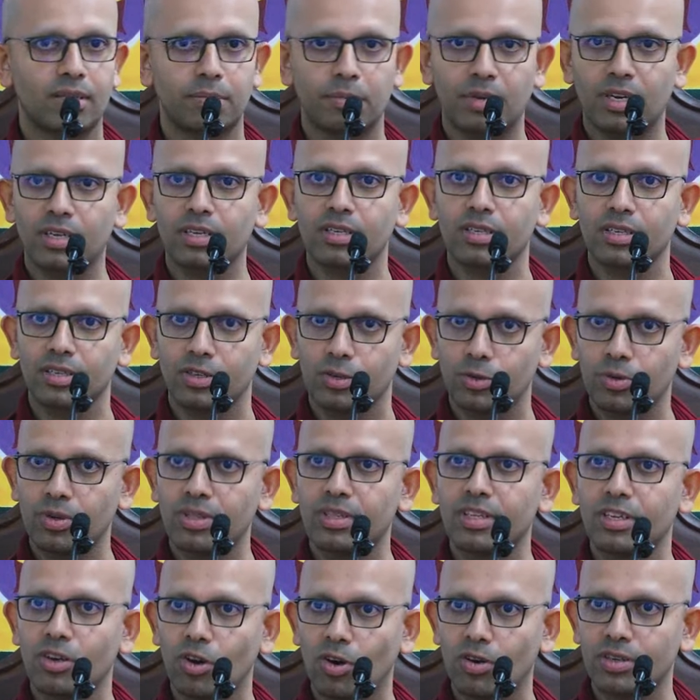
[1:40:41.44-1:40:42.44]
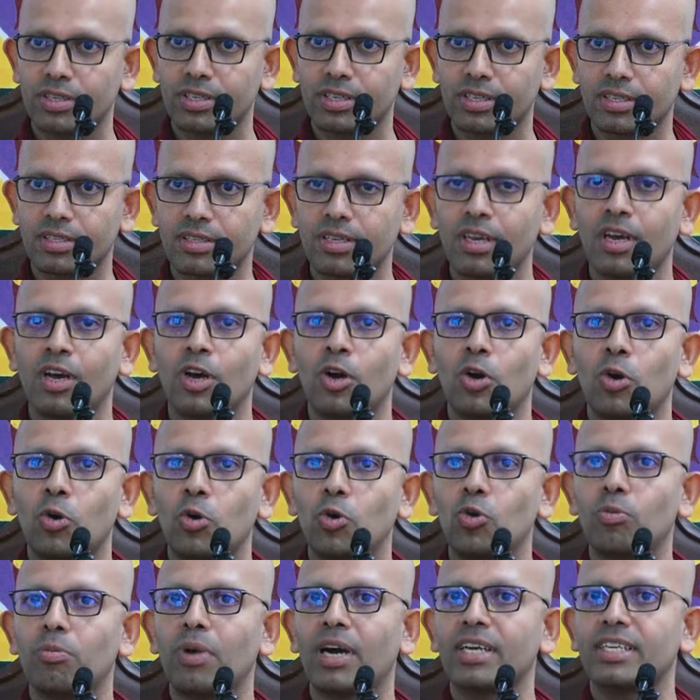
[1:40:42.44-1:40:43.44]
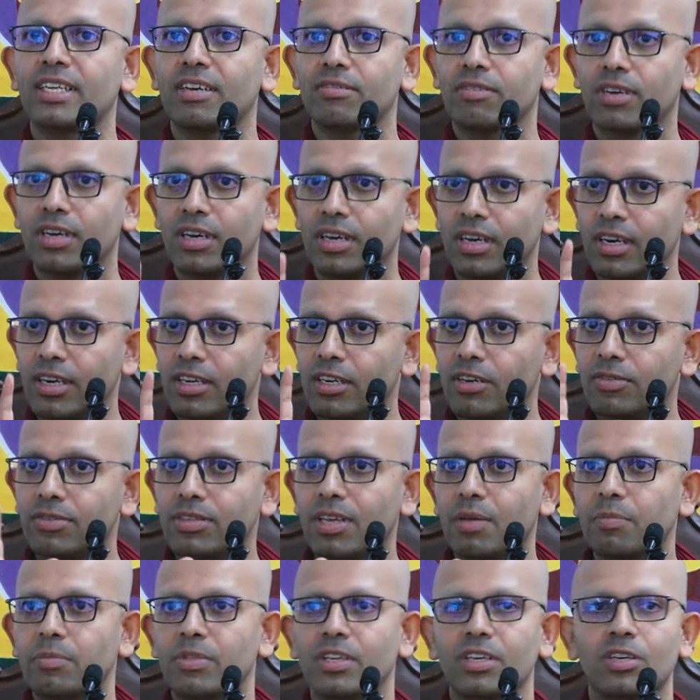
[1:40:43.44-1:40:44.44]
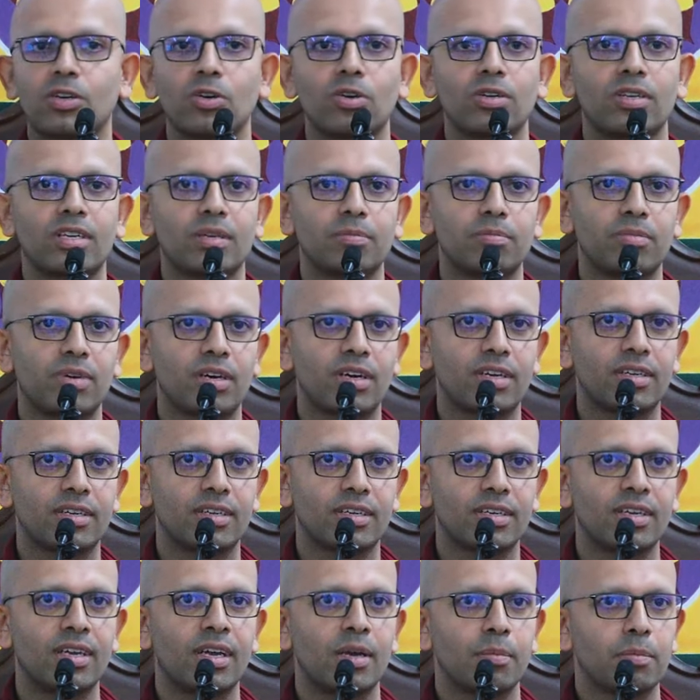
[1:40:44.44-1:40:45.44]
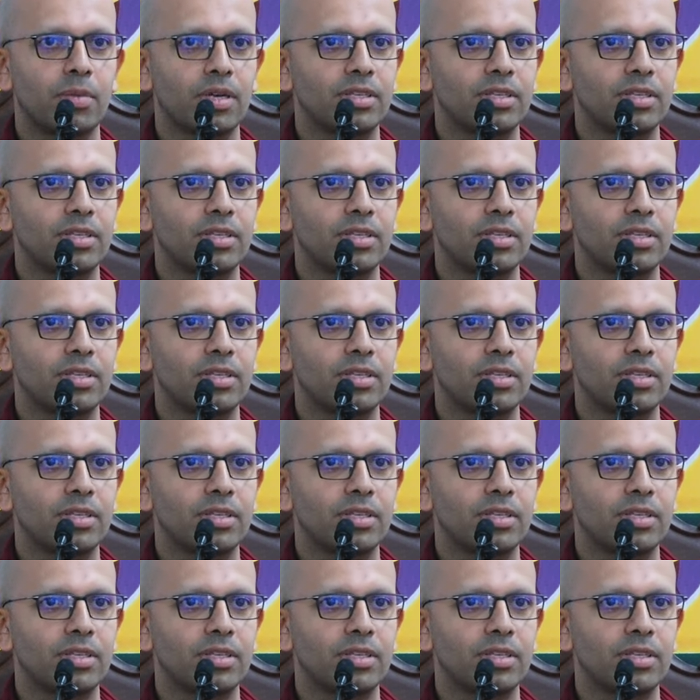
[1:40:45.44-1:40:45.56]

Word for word: among you in the audience who might have heard of something called Nibbana,